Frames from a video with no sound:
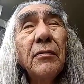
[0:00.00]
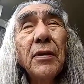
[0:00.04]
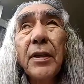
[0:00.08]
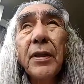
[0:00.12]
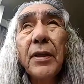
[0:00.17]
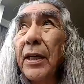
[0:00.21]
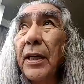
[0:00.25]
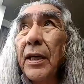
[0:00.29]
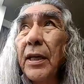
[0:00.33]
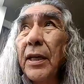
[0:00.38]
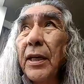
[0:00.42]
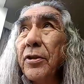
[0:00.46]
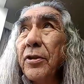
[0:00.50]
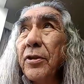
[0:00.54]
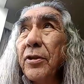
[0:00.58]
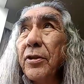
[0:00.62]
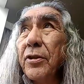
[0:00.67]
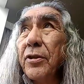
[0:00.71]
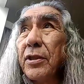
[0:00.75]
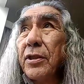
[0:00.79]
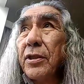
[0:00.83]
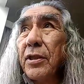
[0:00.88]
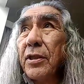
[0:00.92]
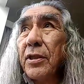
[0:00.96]
the
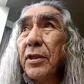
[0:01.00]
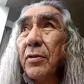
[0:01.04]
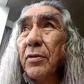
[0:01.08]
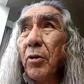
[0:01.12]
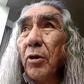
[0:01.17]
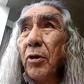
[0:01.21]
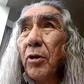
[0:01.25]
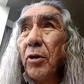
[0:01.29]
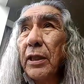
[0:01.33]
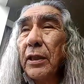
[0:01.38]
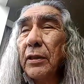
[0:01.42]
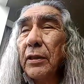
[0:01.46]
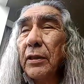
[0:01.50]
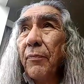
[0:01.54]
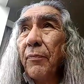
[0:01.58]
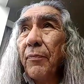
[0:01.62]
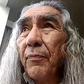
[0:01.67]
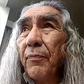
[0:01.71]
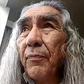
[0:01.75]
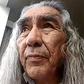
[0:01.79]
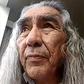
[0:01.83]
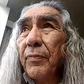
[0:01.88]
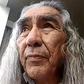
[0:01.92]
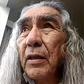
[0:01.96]
energies this morning,
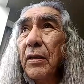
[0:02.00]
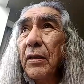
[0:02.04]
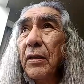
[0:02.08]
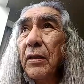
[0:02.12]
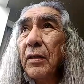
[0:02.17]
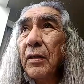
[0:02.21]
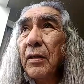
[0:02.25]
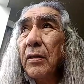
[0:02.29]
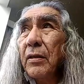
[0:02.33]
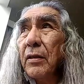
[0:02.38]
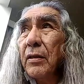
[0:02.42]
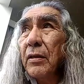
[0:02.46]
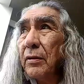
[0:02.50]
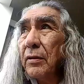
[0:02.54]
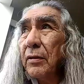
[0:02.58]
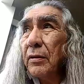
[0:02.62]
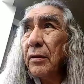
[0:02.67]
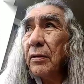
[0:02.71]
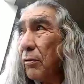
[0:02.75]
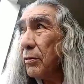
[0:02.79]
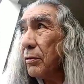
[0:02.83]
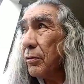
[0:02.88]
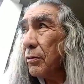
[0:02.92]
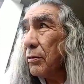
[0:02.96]

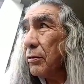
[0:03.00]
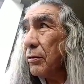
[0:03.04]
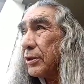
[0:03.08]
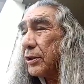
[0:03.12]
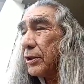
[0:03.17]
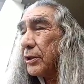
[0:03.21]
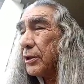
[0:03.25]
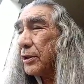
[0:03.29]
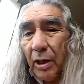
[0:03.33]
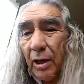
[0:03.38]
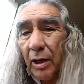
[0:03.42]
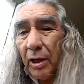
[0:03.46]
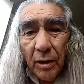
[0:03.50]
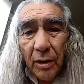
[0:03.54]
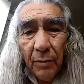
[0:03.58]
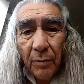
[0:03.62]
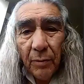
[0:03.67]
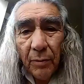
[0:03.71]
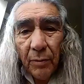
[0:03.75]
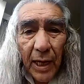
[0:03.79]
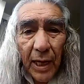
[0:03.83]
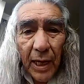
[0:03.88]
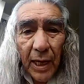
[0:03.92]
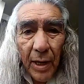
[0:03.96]
Goldie, she wanted to
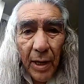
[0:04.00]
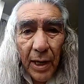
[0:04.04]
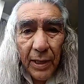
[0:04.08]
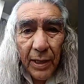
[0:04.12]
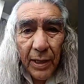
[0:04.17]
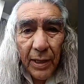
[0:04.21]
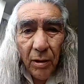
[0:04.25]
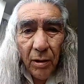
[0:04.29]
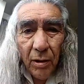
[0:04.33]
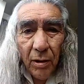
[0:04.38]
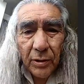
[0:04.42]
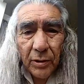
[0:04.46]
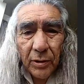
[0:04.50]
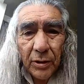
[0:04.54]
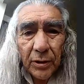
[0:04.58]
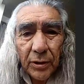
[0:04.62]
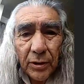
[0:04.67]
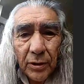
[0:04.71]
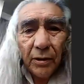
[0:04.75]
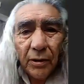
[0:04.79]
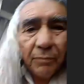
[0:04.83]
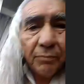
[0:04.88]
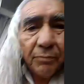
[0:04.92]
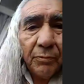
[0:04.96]
be out by the altar,
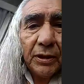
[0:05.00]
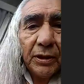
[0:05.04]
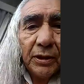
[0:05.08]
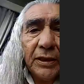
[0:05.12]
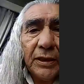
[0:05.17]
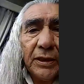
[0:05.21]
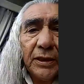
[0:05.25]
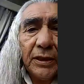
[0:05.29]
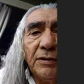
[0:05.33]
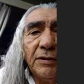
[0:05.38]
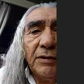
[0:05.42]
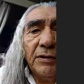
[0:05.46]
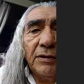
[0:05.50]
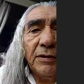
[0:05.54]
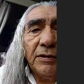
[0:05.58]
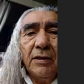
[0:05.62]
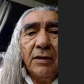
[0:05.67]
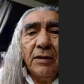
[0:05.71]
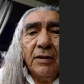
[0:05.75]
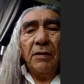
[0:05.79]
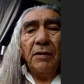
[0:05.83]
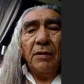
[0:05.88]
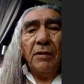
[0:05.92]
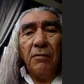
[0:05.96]
so I'm gonna
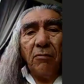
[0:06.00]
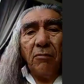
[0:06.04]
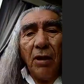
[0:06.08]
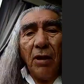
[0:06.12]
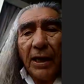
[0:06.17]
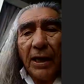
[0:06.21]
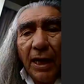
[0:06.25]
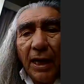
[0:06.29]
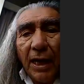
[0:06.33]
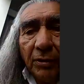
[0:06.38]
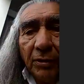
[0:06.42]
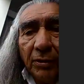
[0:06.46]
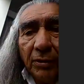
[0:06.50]
walk out